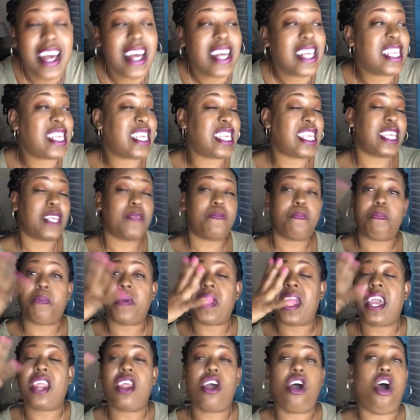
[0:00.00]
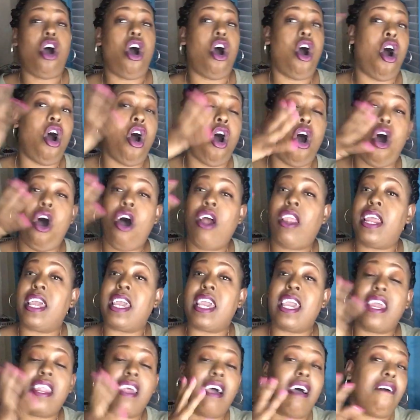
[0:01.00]
spit all
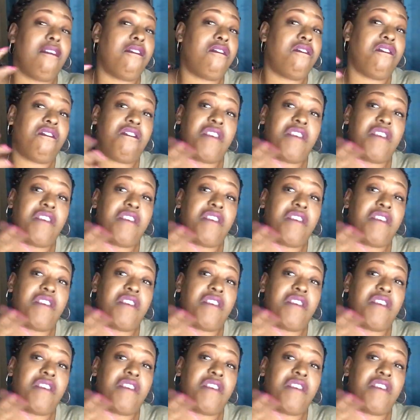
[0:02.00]
in her